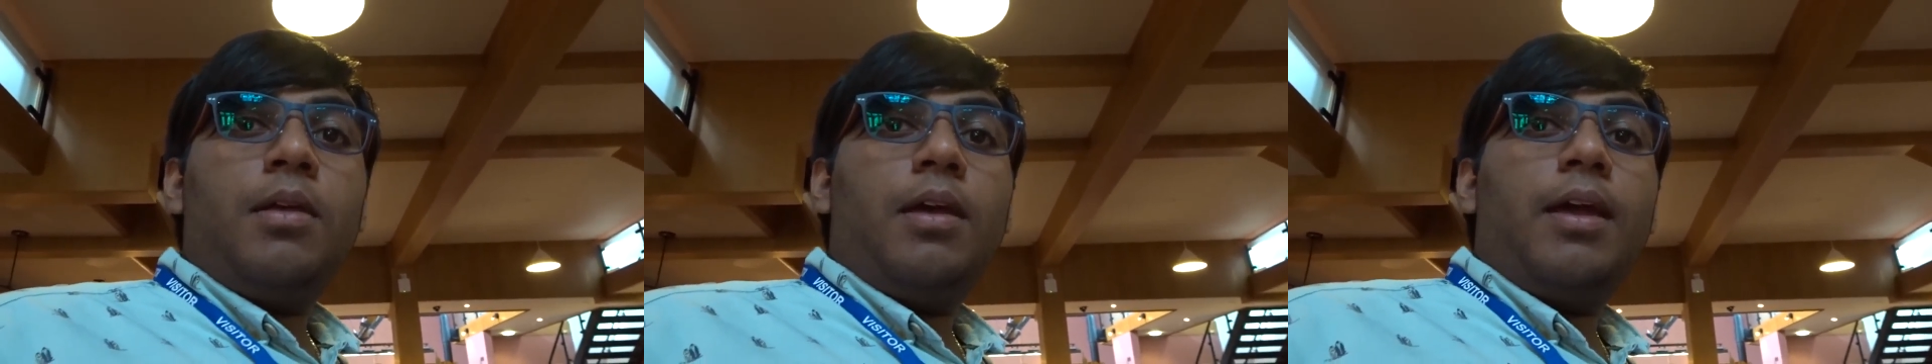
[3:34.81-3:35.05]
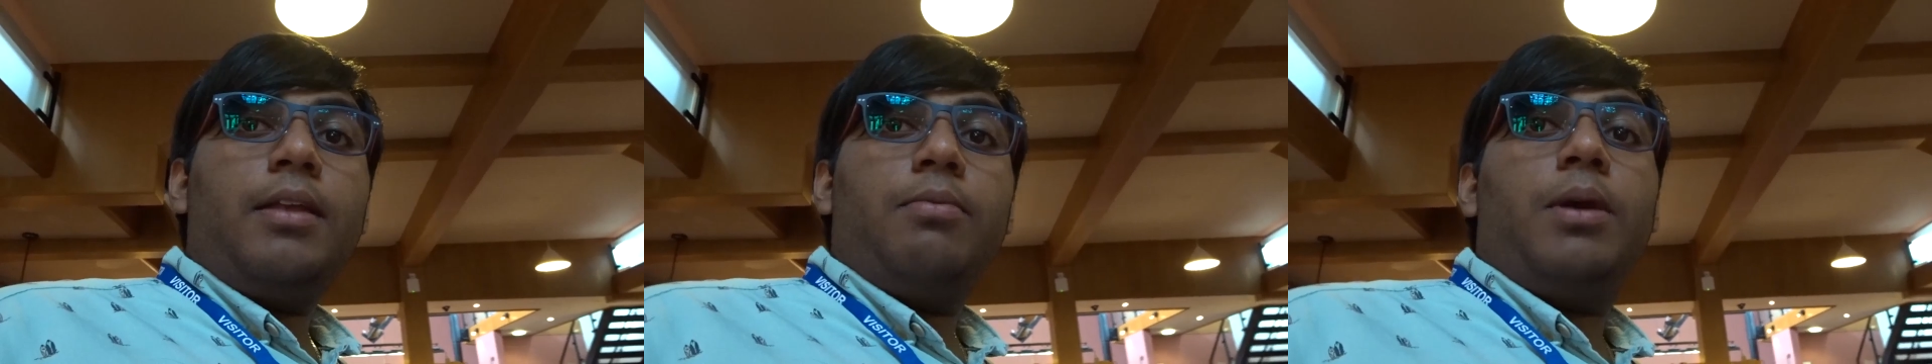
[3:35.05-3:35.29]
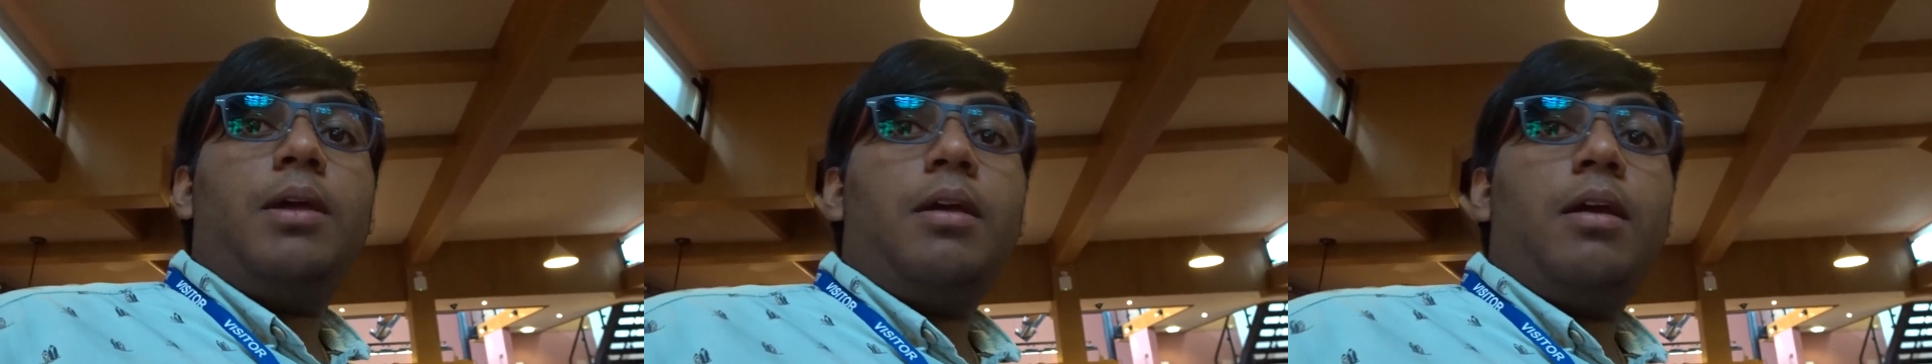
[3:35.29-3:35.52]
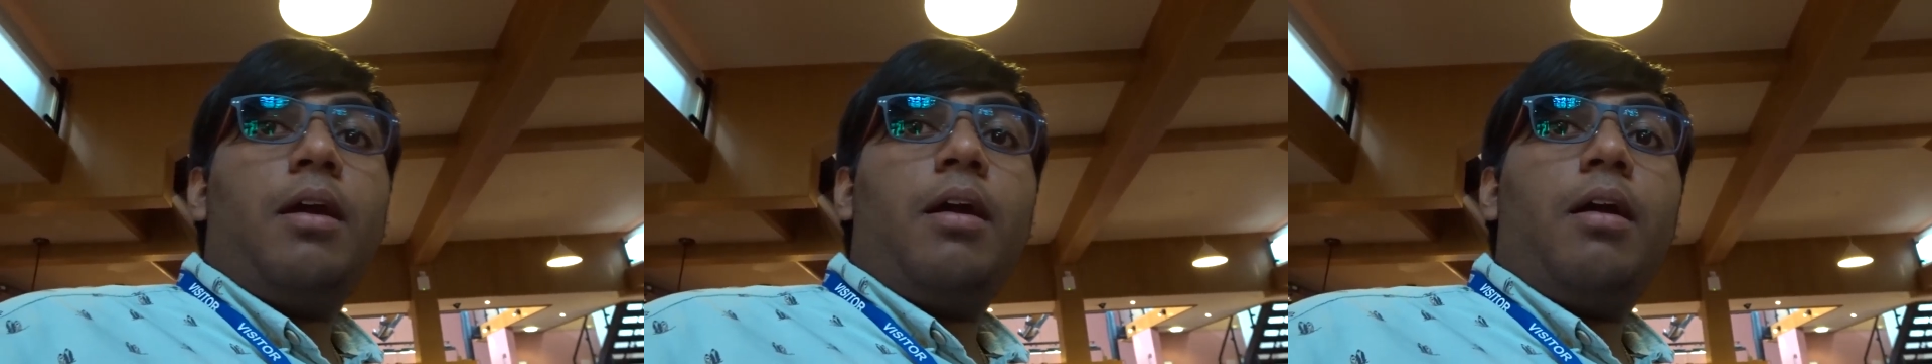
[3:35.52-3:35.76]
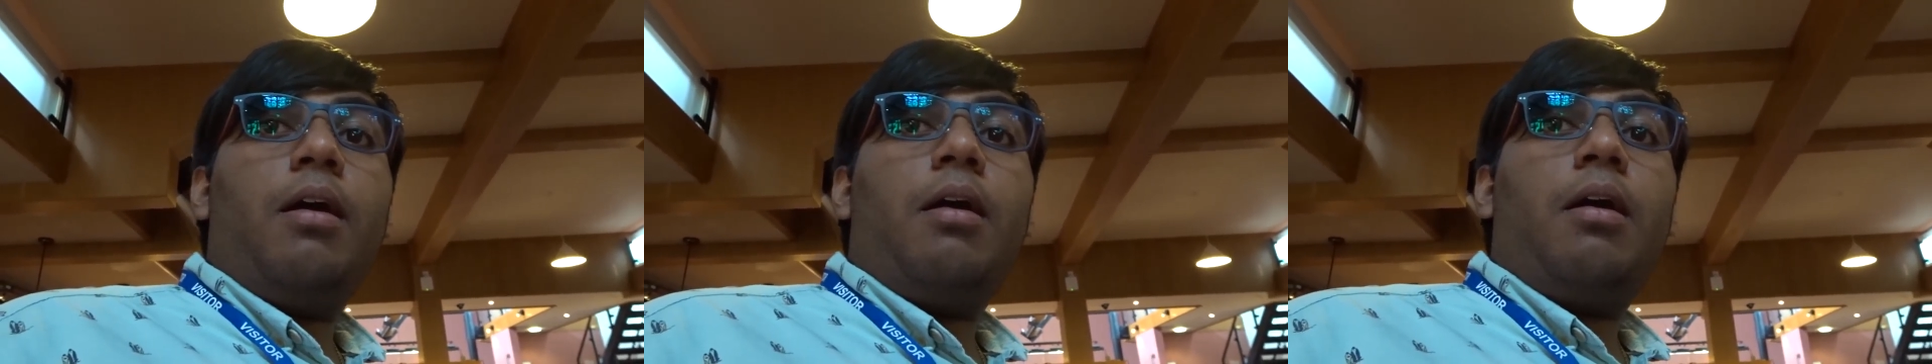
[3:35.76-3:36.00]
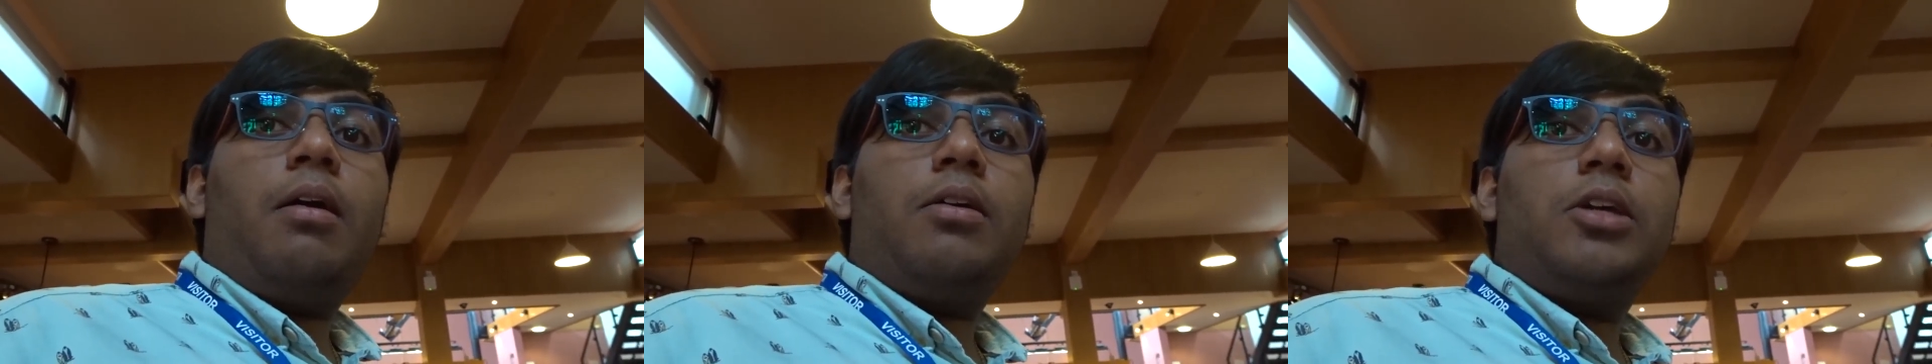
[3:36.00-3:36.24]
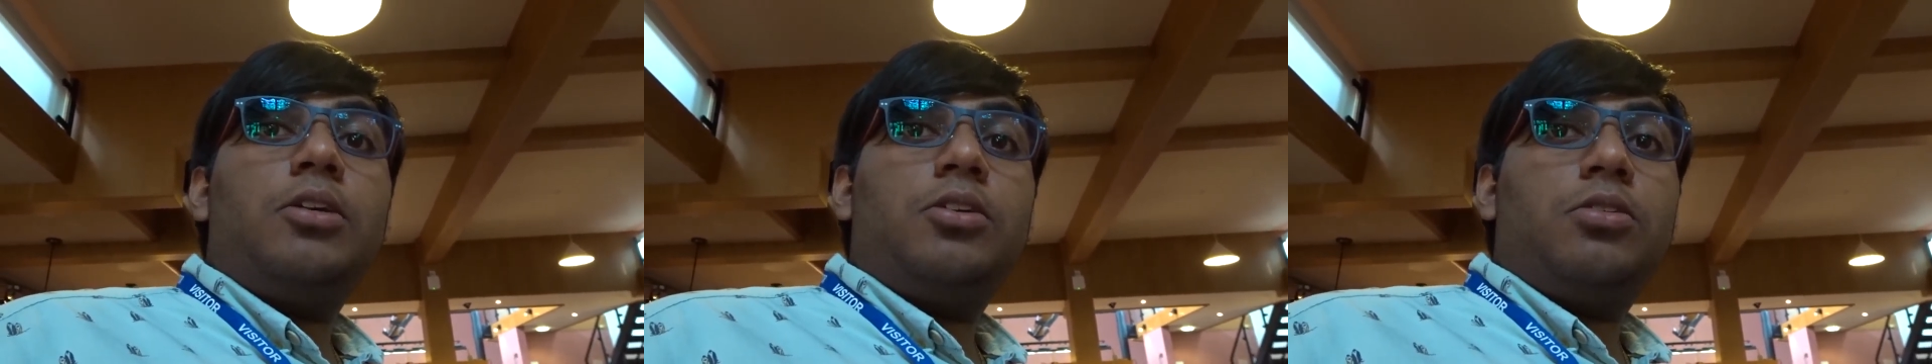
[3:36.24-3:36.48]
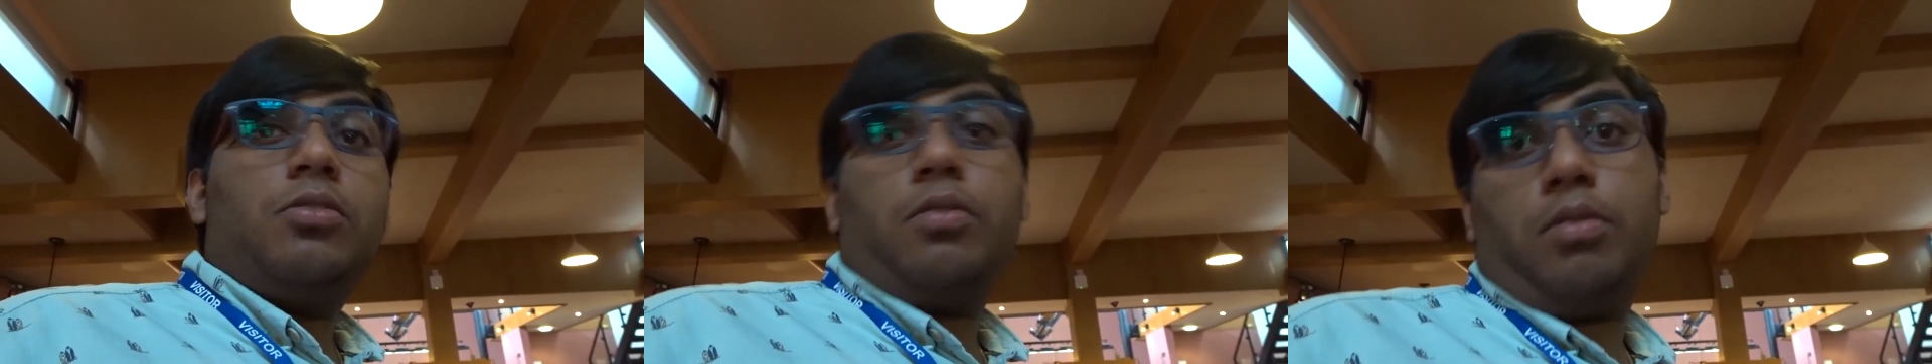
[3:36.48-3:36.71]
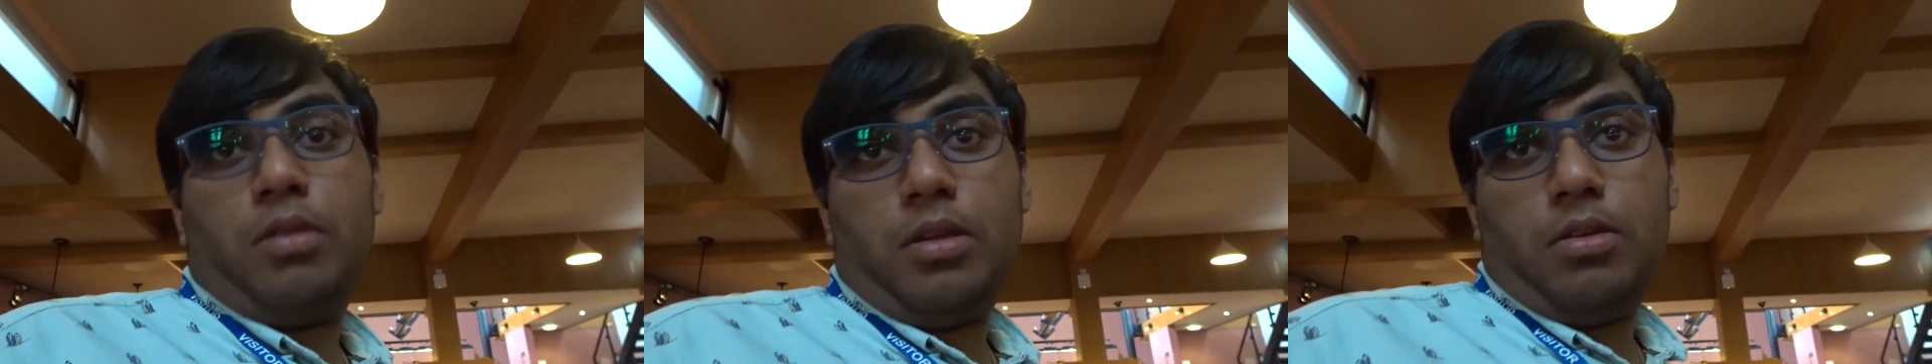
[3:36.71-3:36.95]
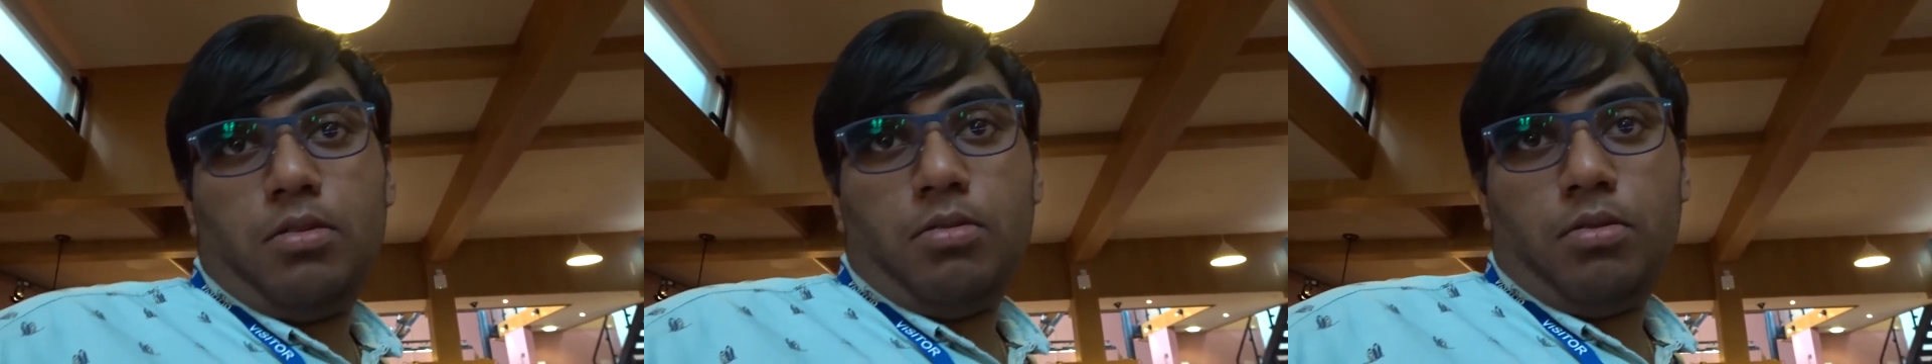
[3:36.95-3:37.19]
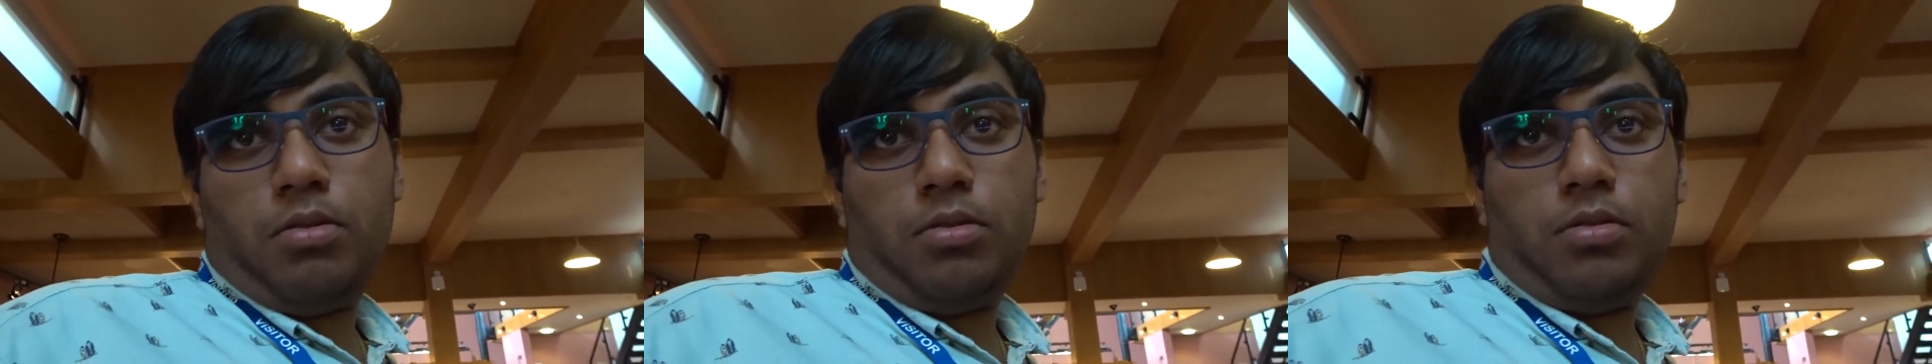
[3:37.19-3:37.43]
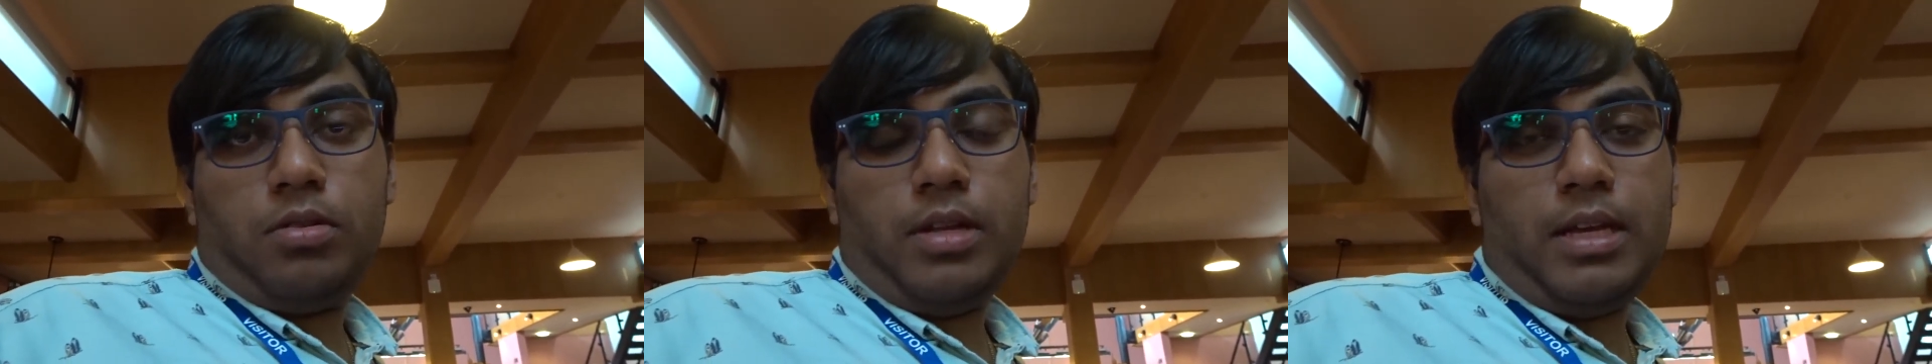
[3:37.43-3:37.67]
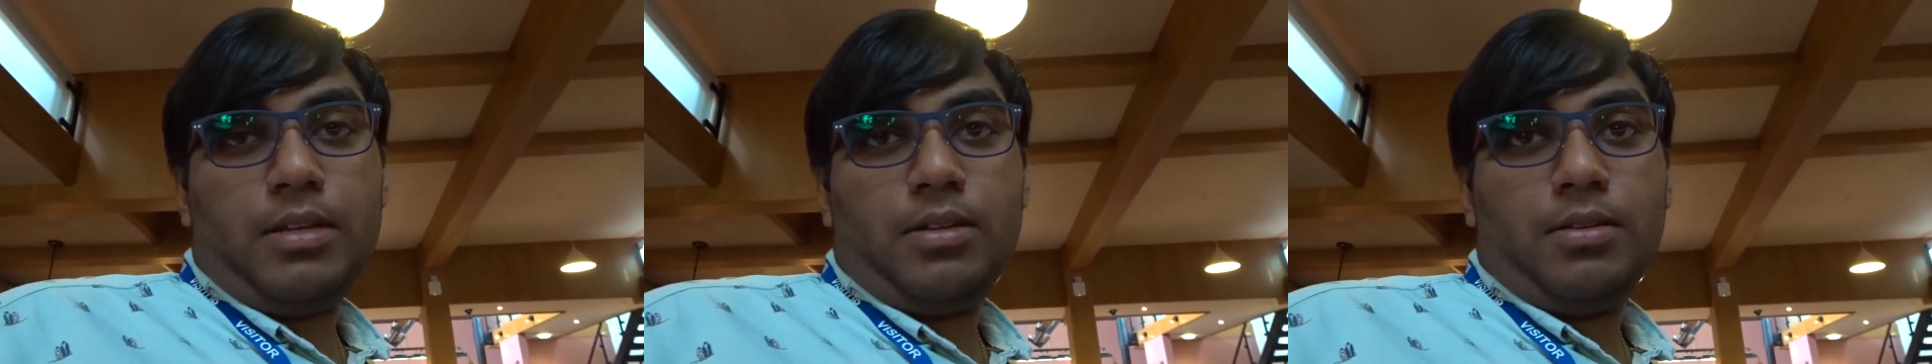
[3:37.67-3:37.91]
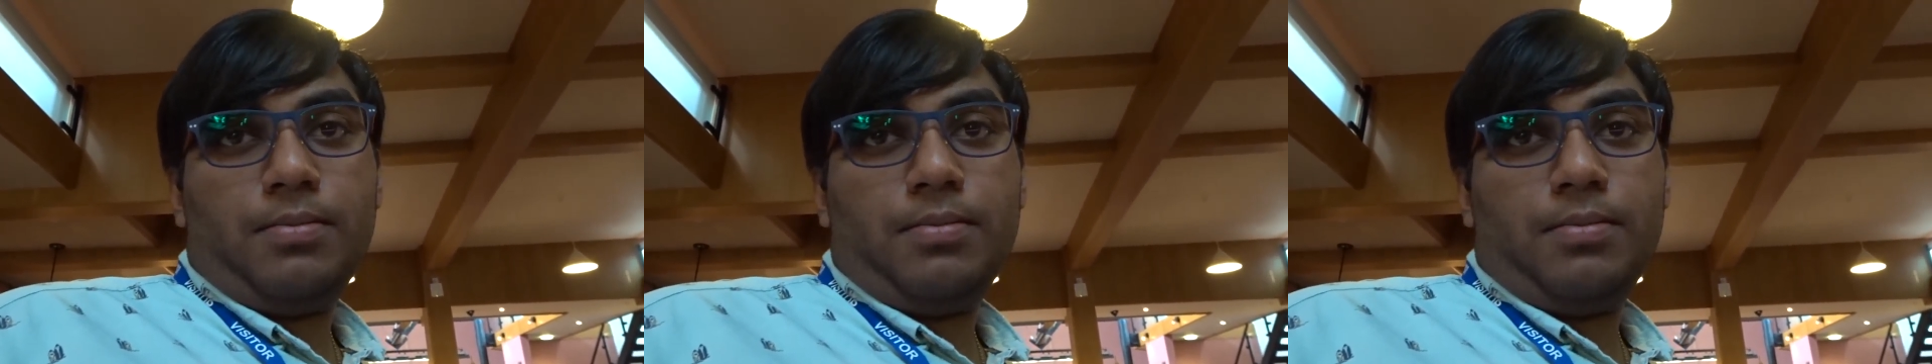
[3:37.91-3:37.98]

Anyway, I shall see you all later.